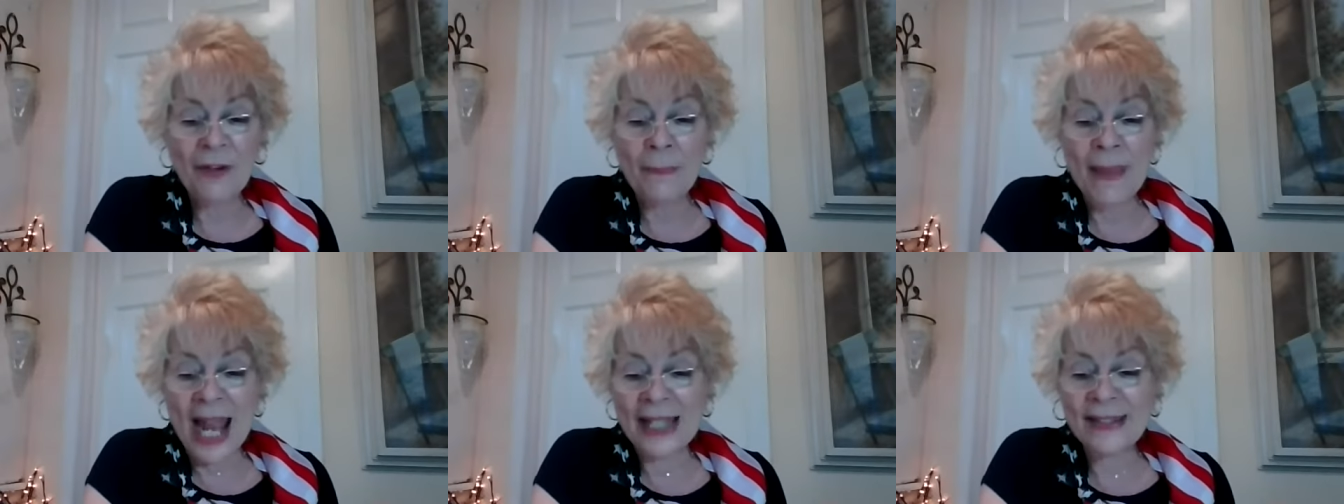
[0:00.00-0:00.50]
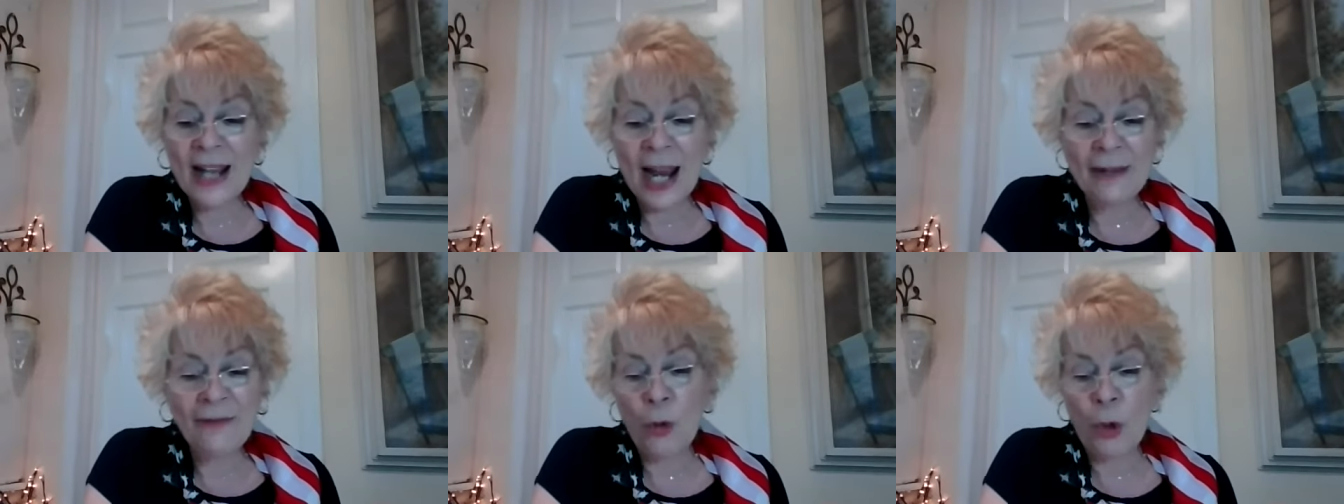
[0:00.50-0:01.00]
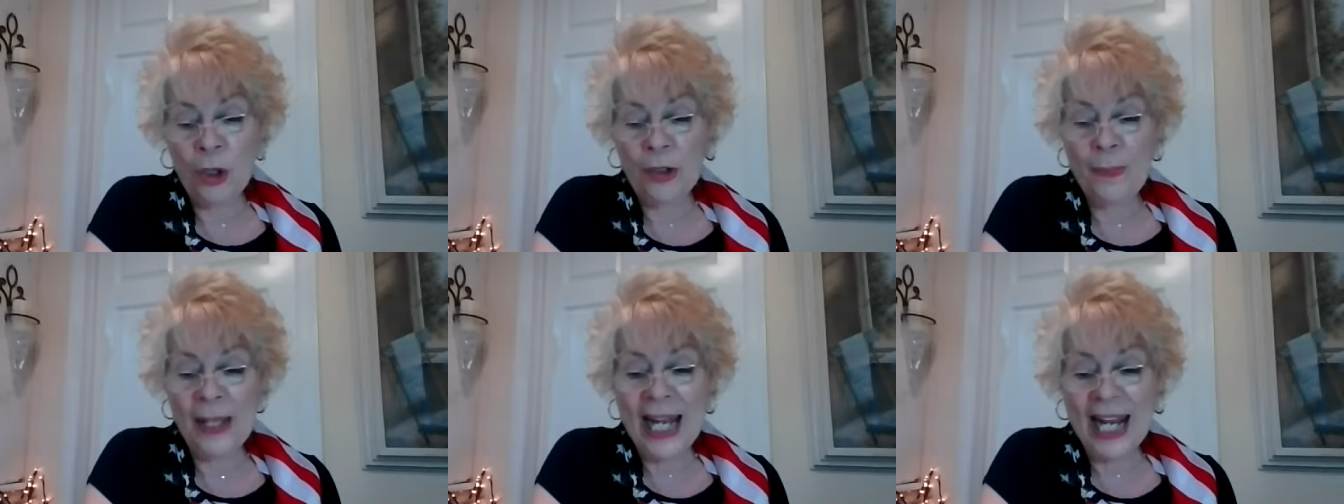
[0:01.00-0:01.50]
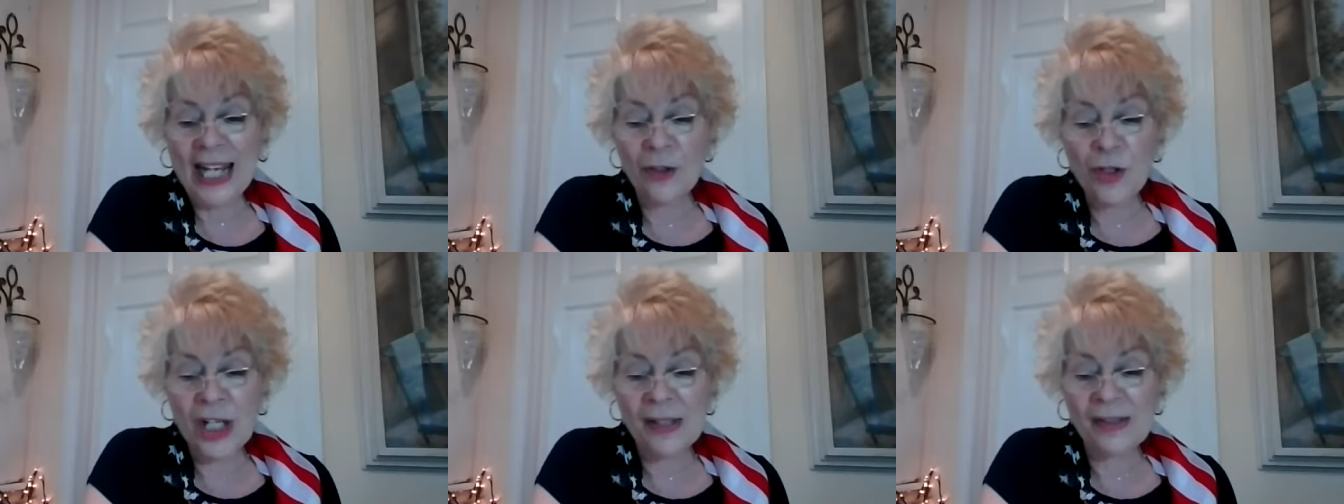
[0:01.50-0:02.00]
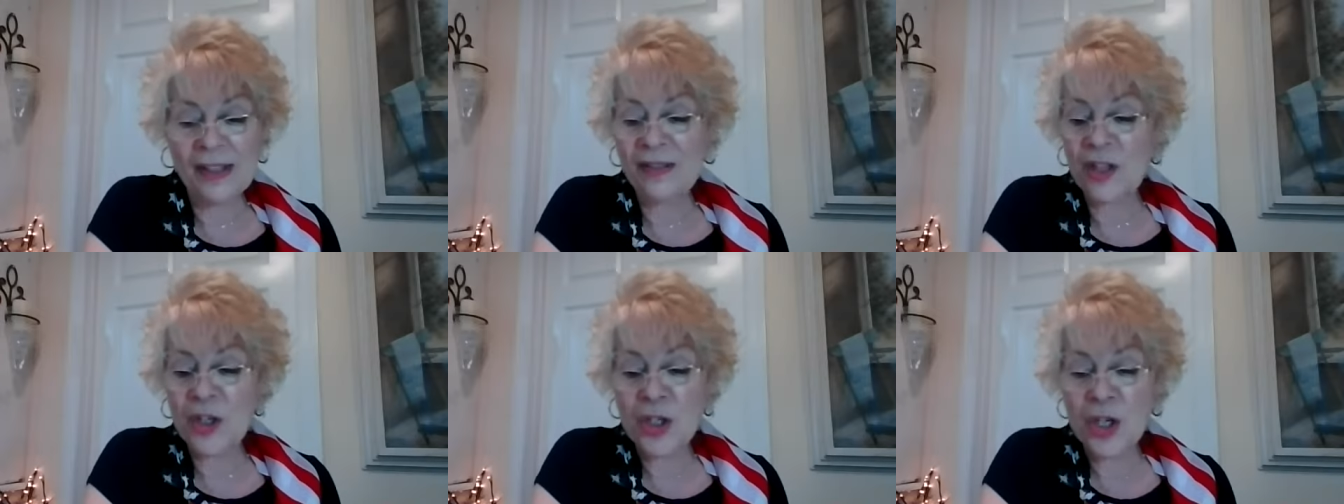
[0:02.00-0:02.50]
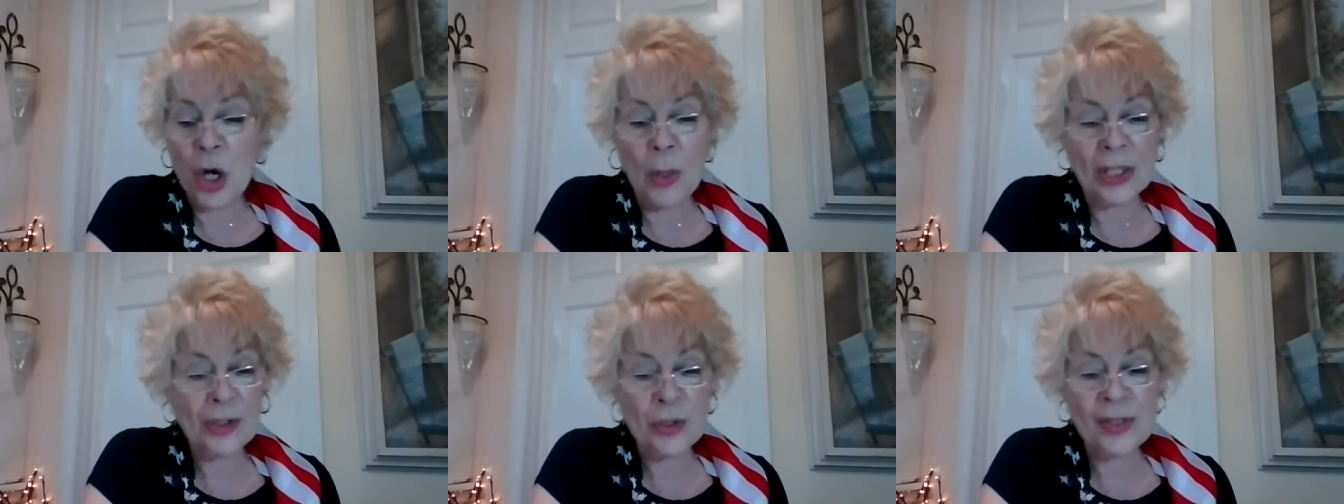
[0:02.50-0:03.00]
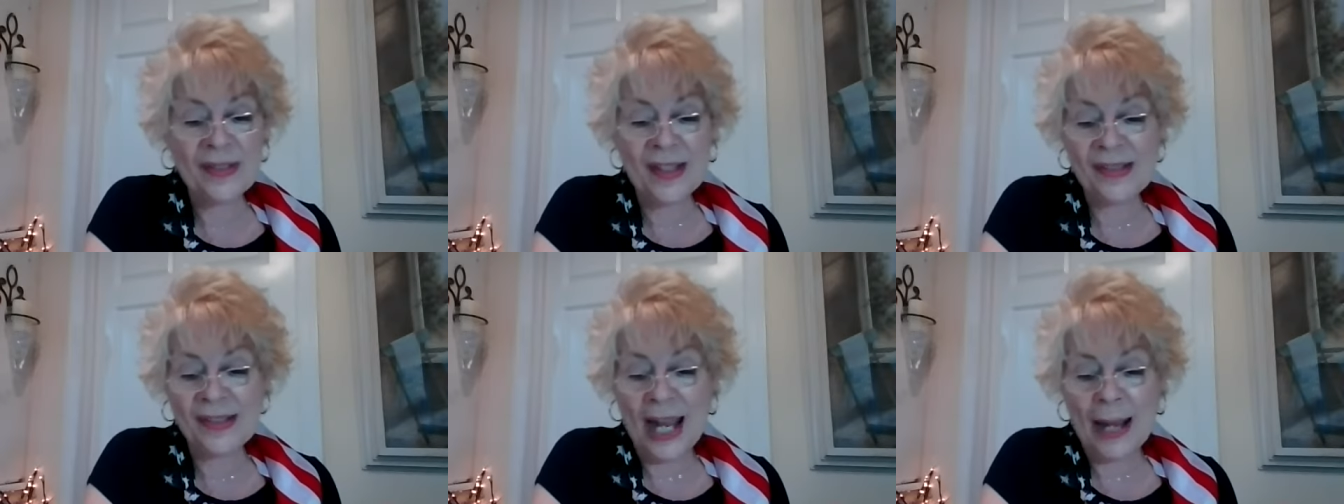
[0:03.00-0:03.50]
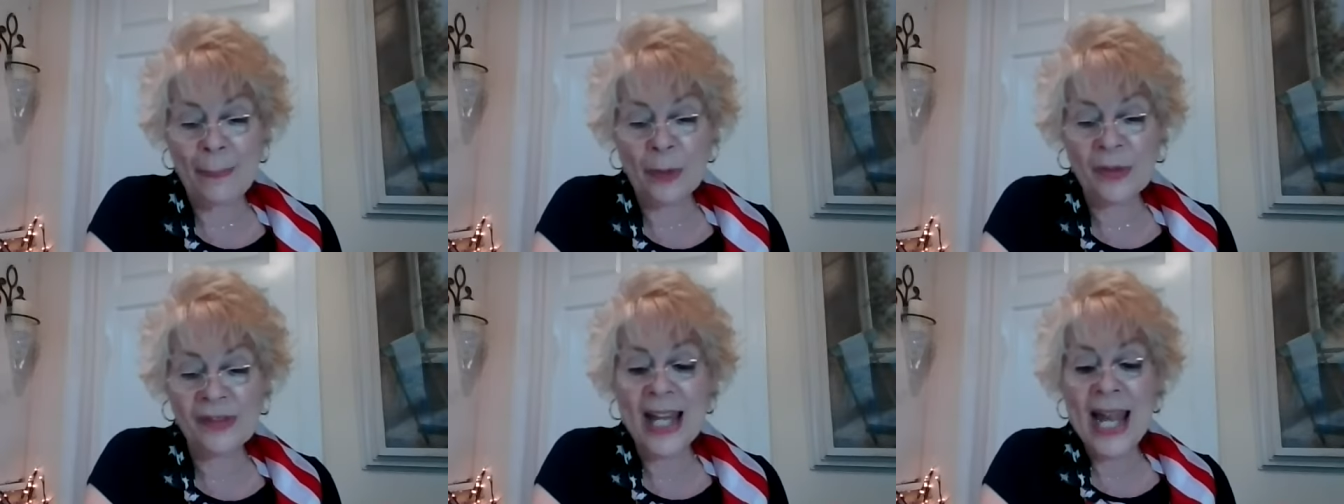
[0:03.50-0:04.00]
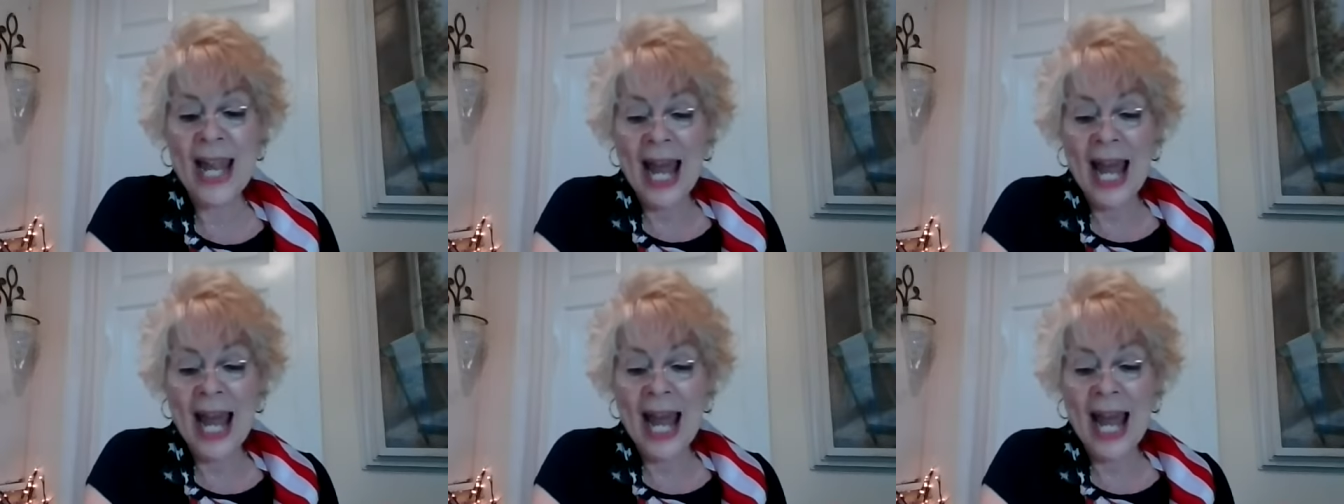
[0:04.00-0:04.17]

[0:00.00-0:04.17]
From that time forth began Jesus to show unto his disciples